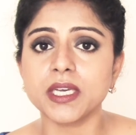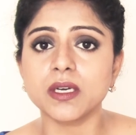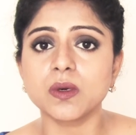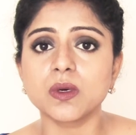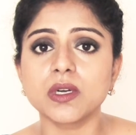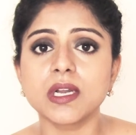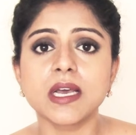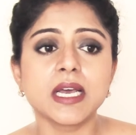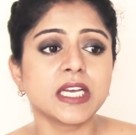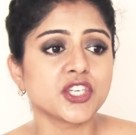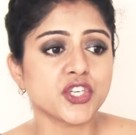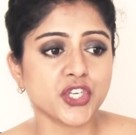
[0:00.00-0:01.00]
being good,
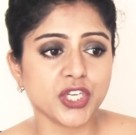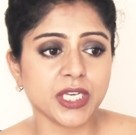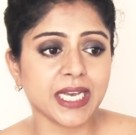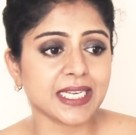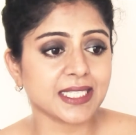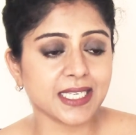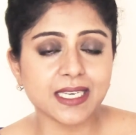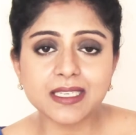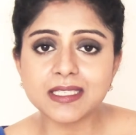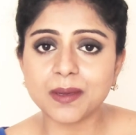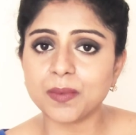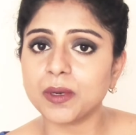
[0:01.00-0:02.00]
she has taken
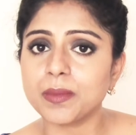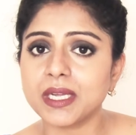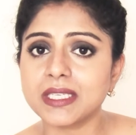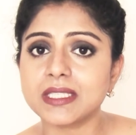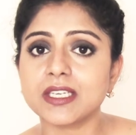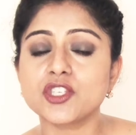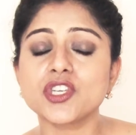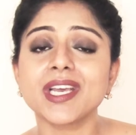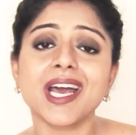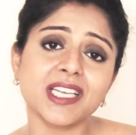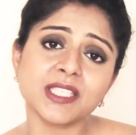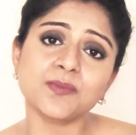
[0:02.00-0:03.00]
supplements, she
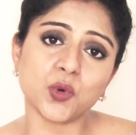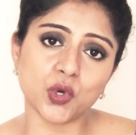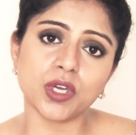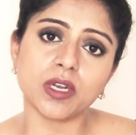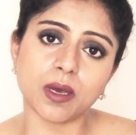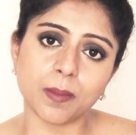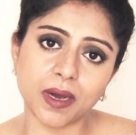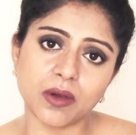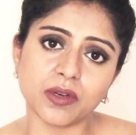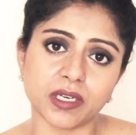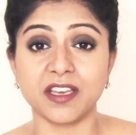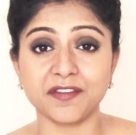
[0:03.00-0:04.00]
has spoken
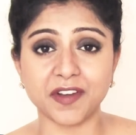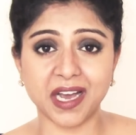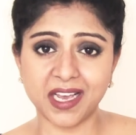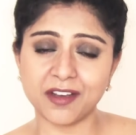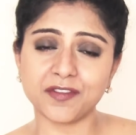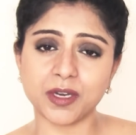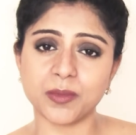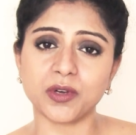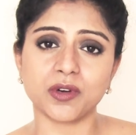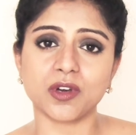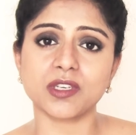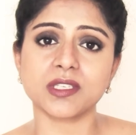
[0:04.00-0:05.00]
about it. If I have come
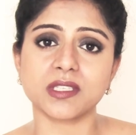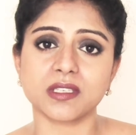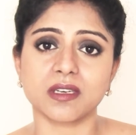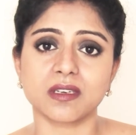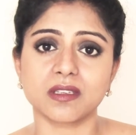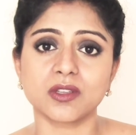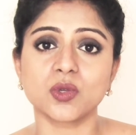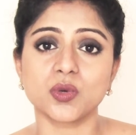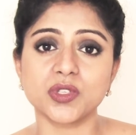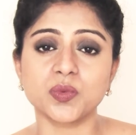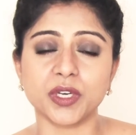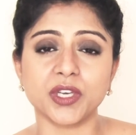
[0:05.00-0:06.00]
across
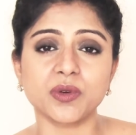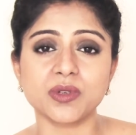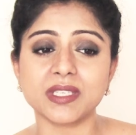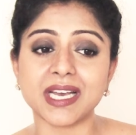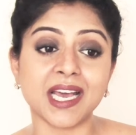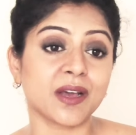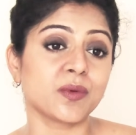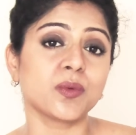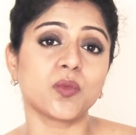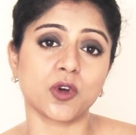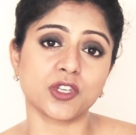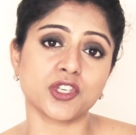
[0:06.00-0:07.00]
those videos, I haven't
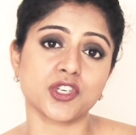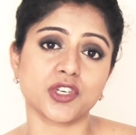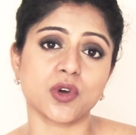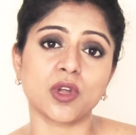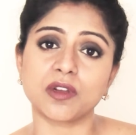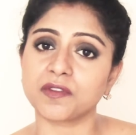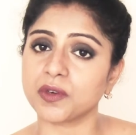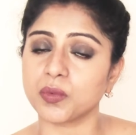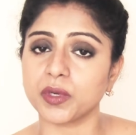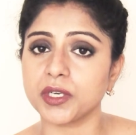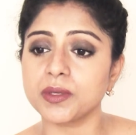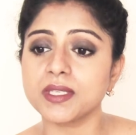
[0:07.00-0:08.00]
watched all of her
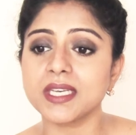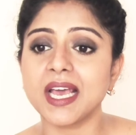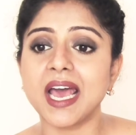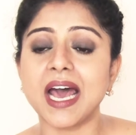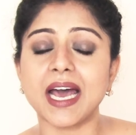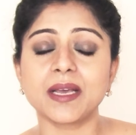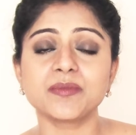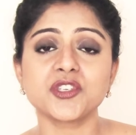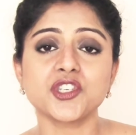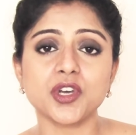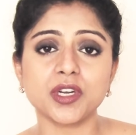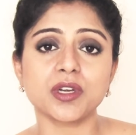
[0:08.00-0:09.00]
videos, I'm
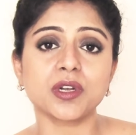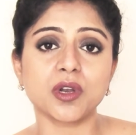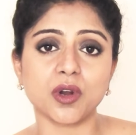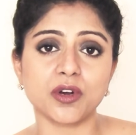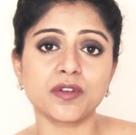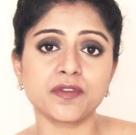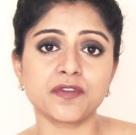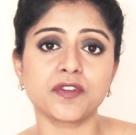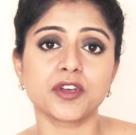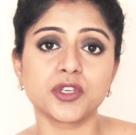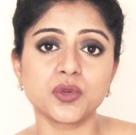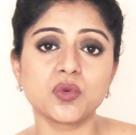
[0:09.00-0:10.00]
sure a lot
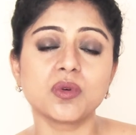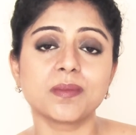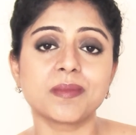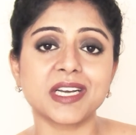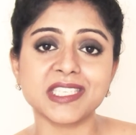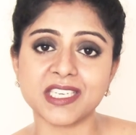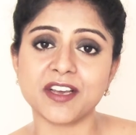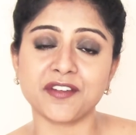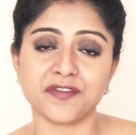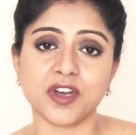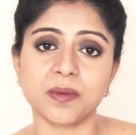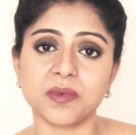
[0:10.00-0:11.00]
of you must
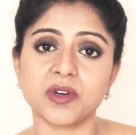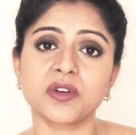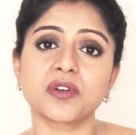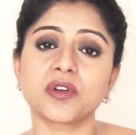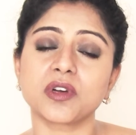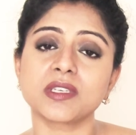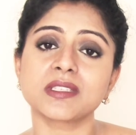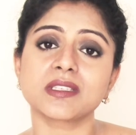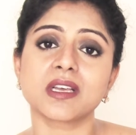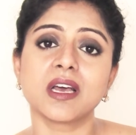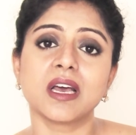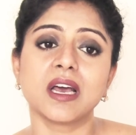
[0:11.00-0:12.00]
have come
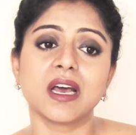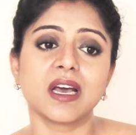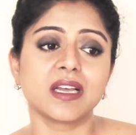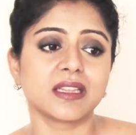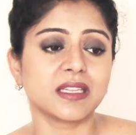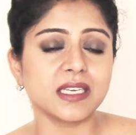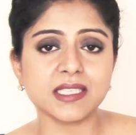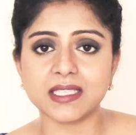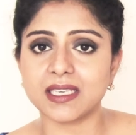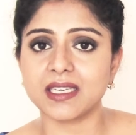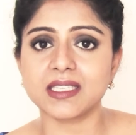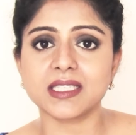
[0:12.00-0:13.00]
across
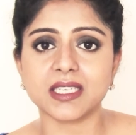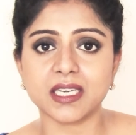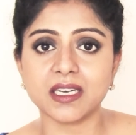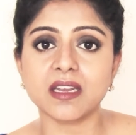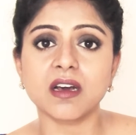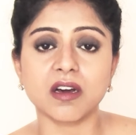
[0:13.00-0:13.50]
these things in